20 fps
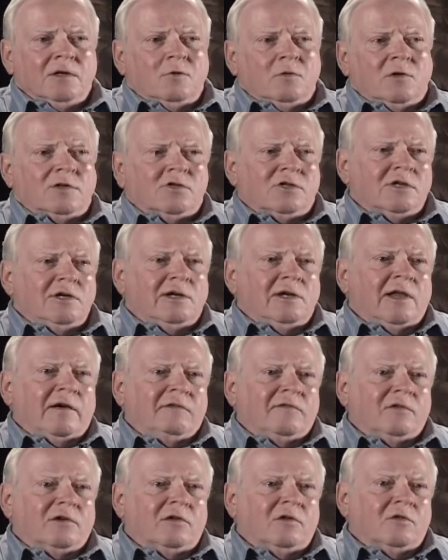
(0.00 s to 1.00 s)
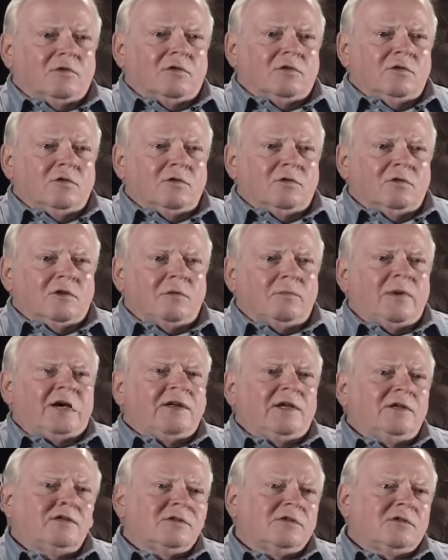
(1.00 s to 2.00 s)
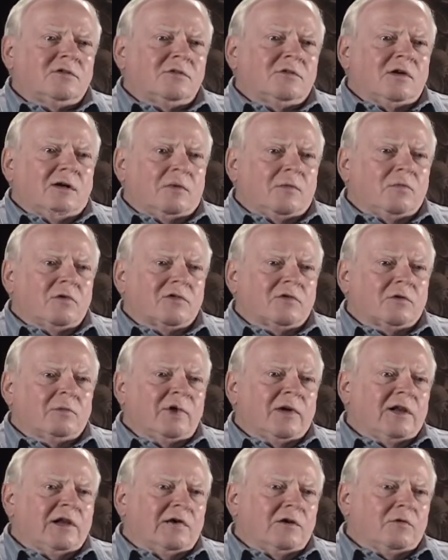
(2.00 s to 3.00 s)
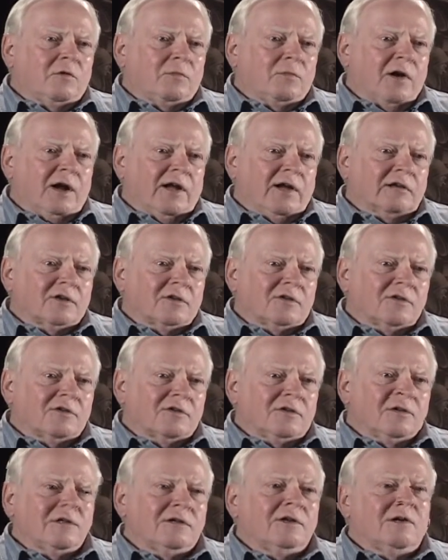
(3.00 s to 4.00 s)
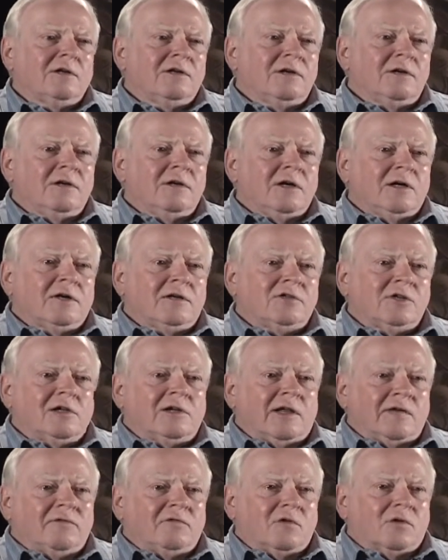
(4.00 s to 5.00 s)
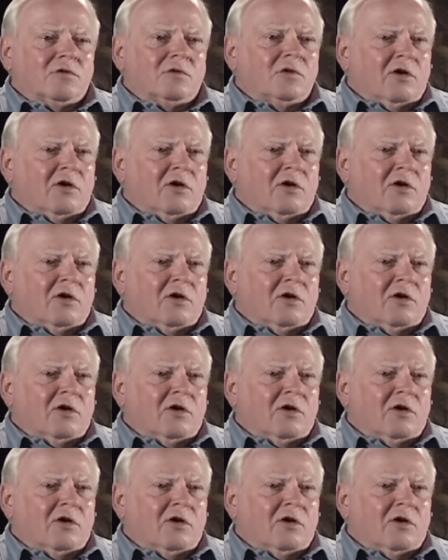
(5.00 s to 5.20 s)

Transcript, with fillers: When she left to go to the base to help with her medical practice, she left her